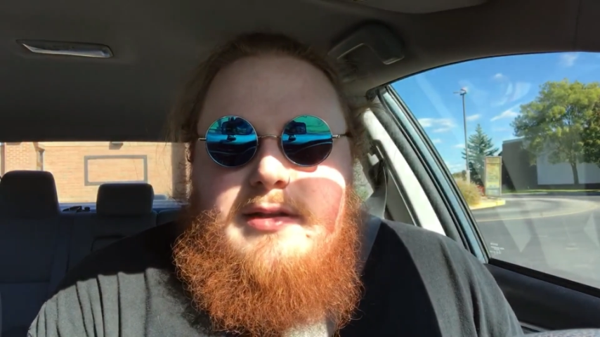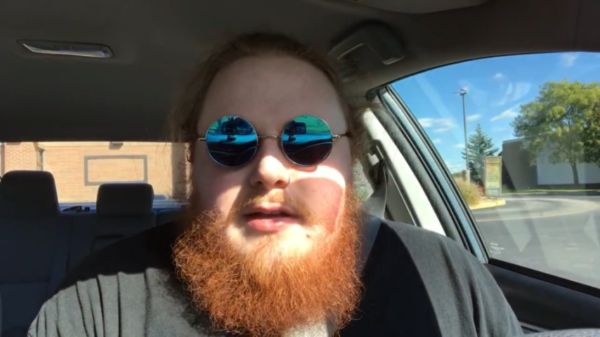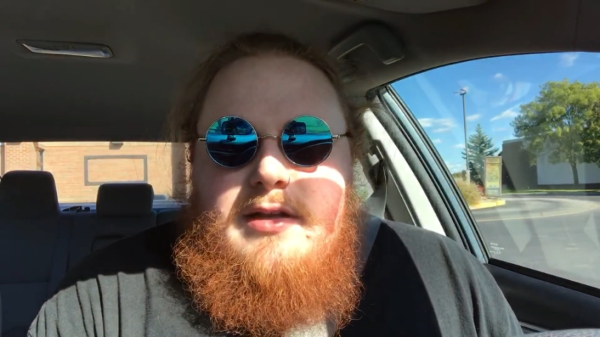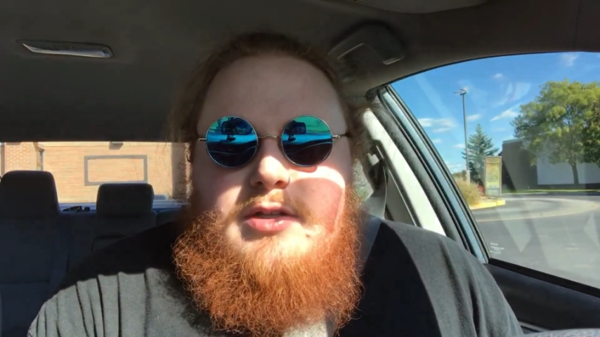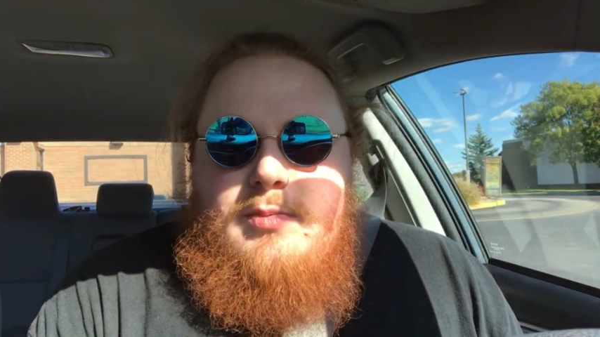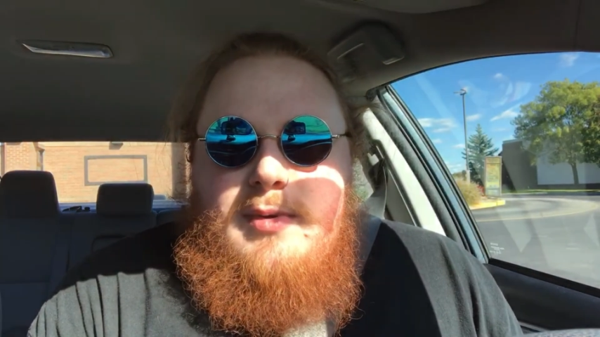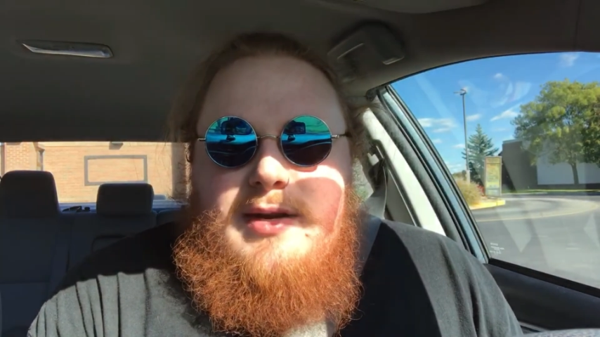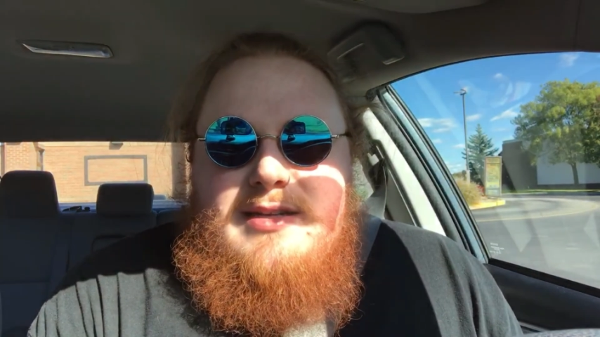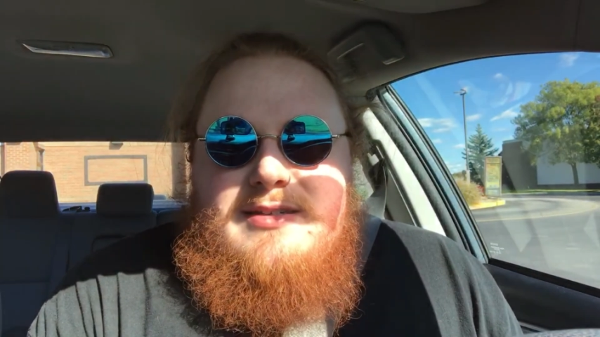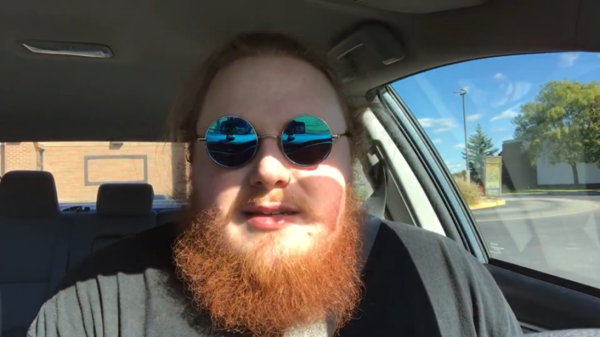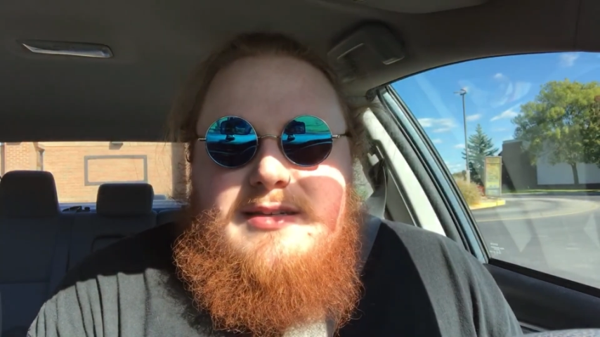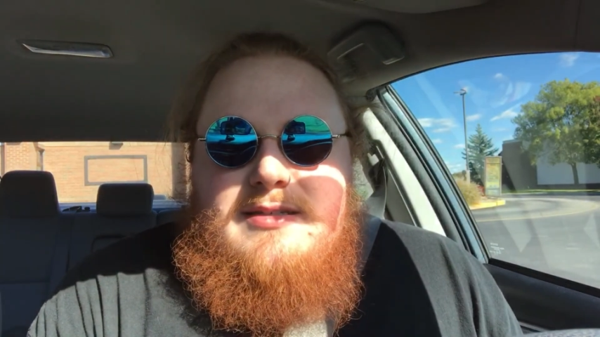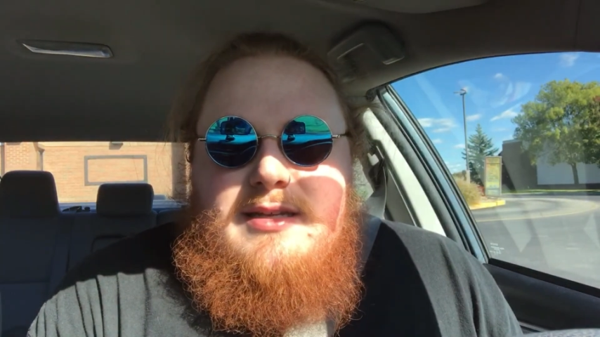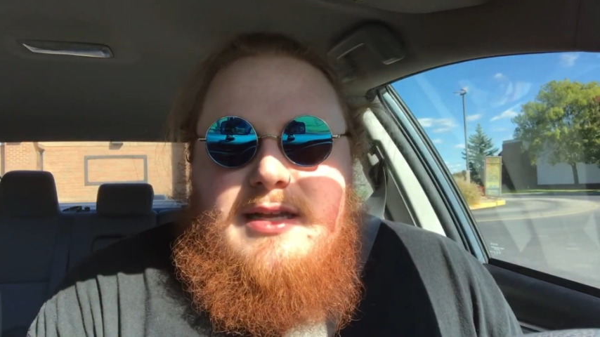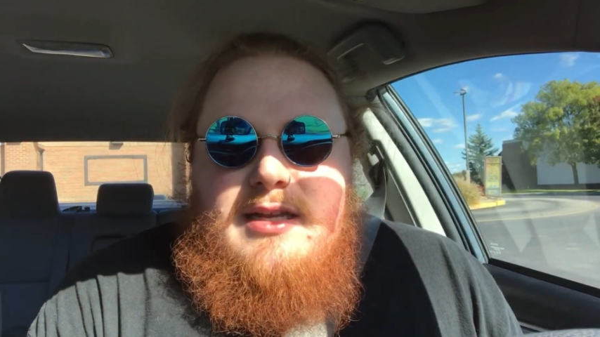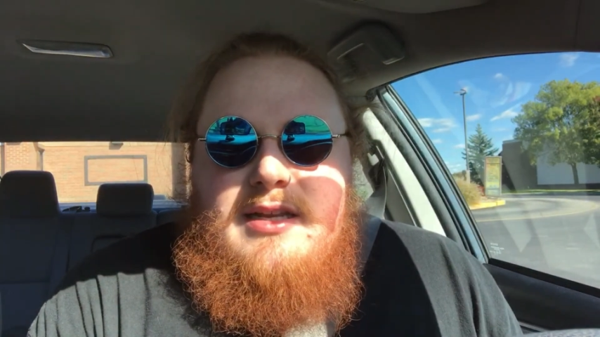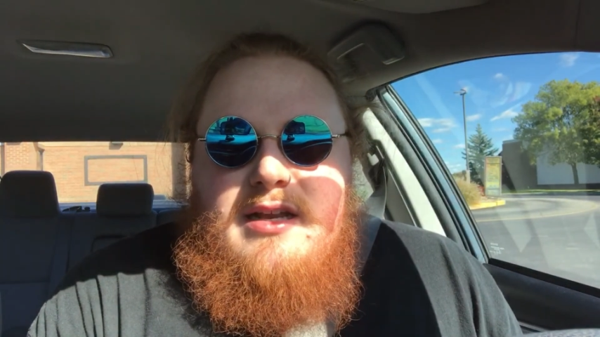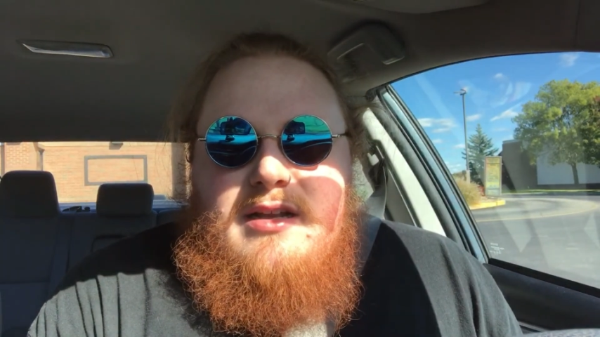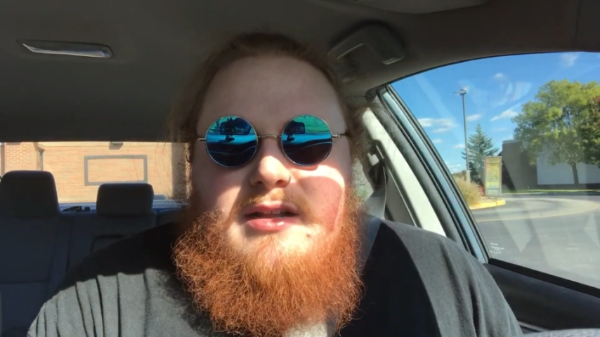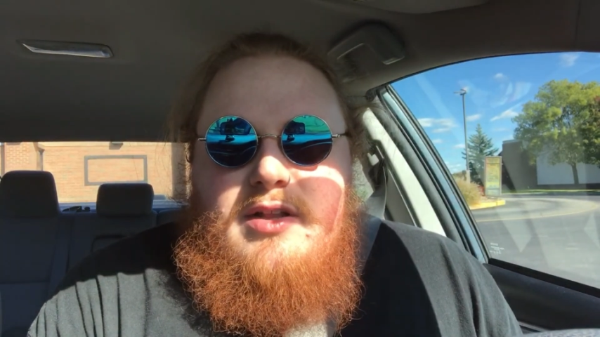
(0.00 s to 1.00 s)
the
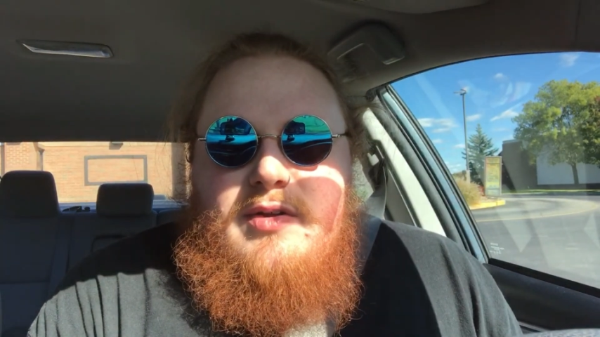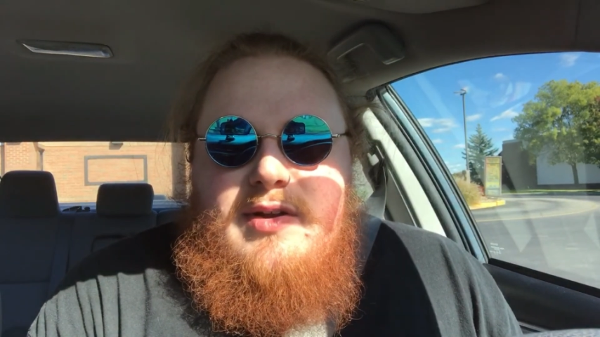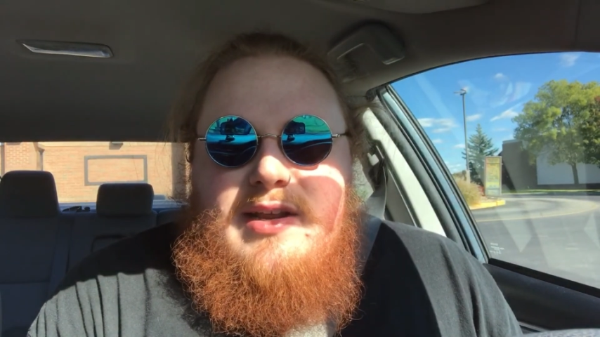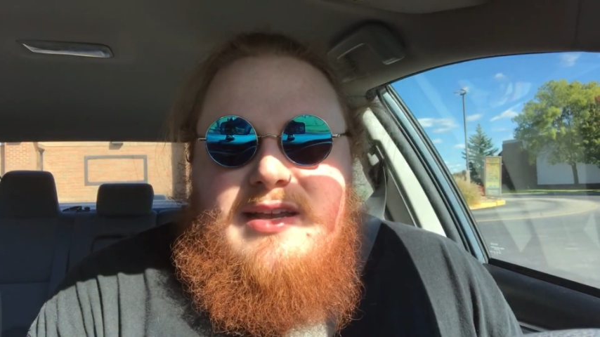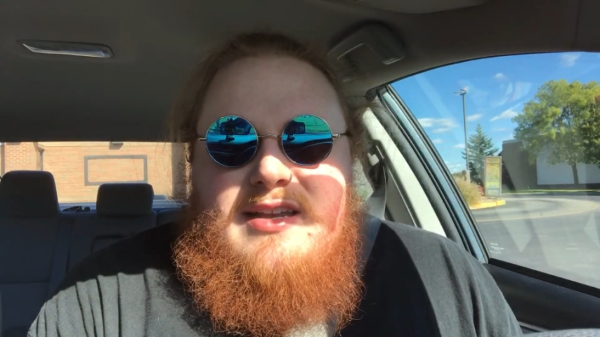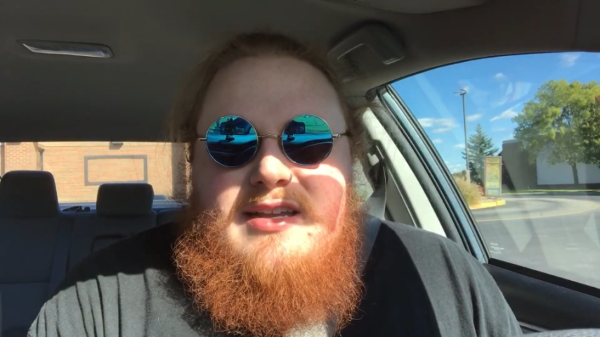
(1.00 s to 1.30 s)
2016 Nickelodeon